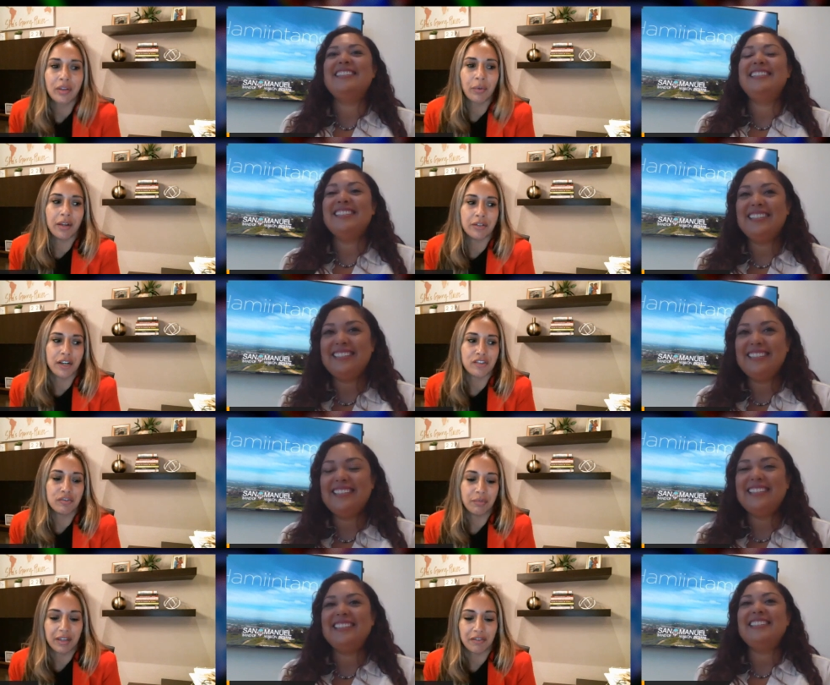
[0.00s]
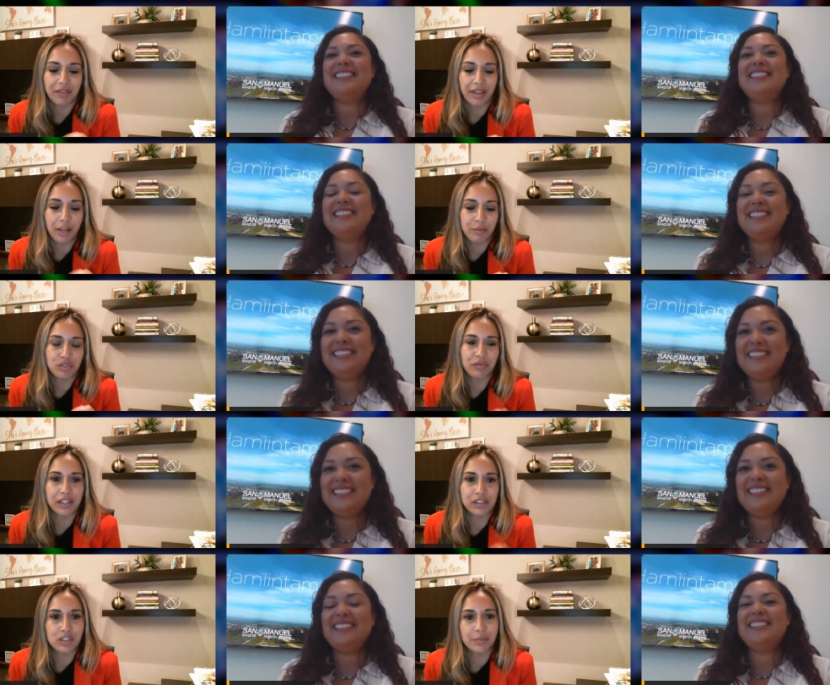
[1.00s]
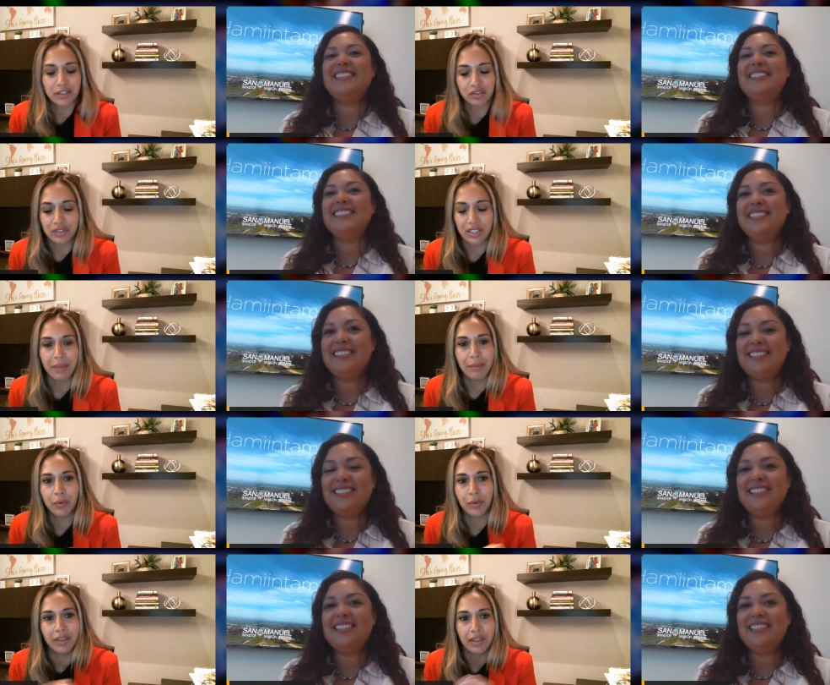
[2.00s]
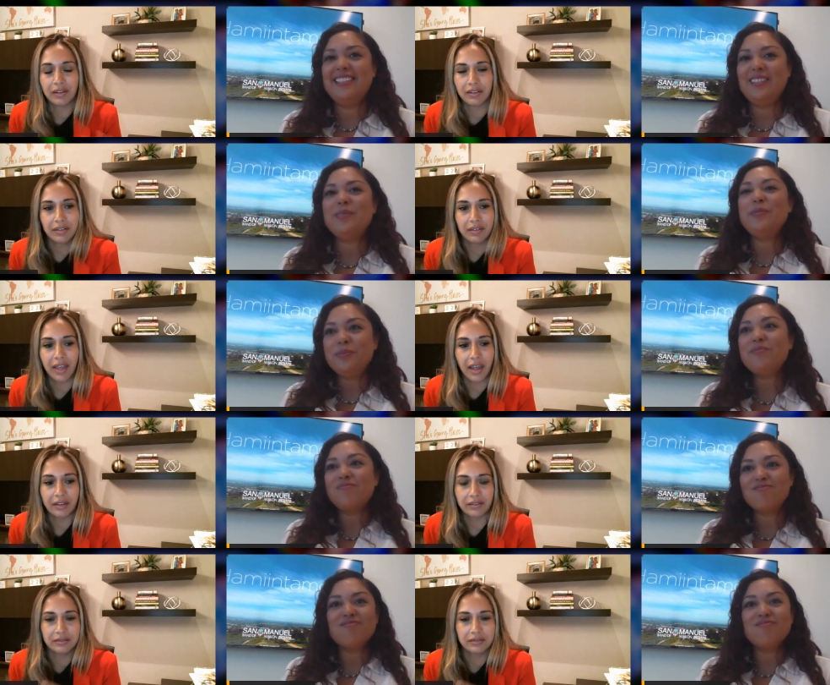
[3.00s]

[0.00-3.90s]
Speaker 1: the right direction, but it helps you find your specialty maybe within that